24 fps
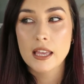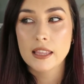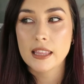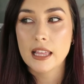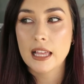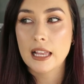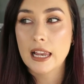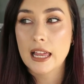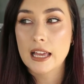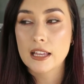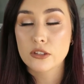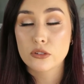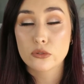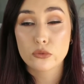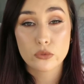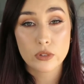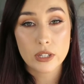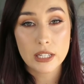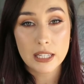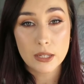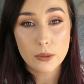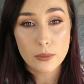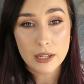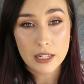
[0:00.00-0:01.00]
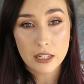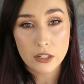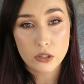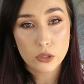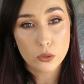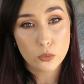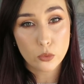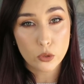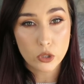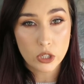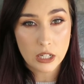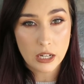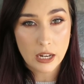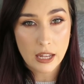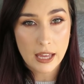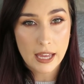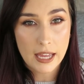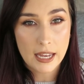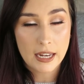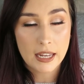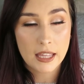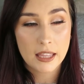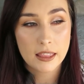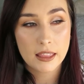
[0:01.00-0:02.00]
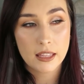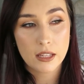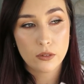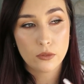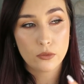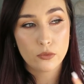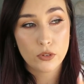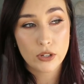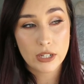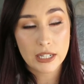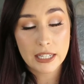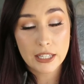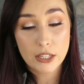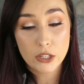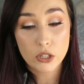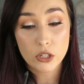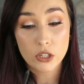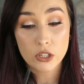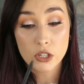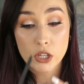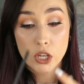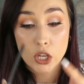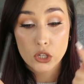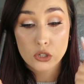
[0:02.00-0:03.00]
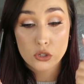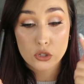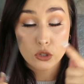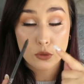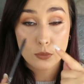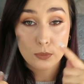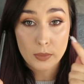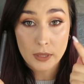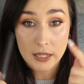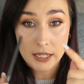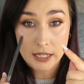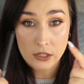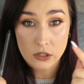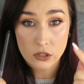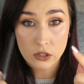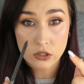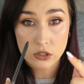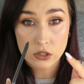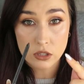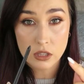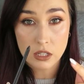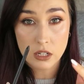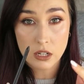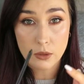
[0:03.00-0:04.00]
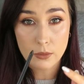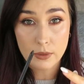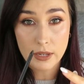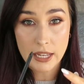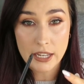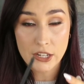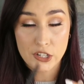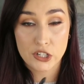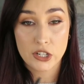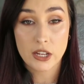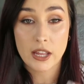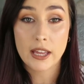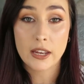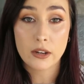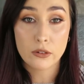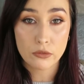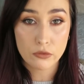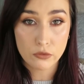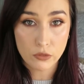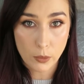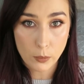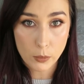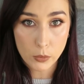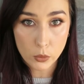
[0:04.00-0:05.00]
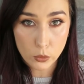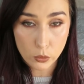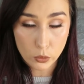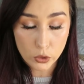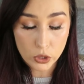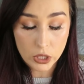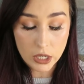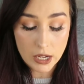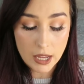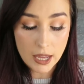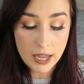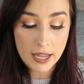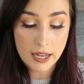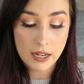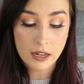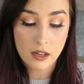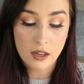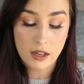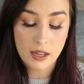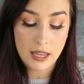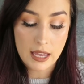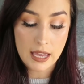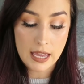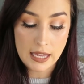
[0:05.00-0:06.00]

they last really well on the waterline, they're really good to blend onto the lower lash line from the waterline,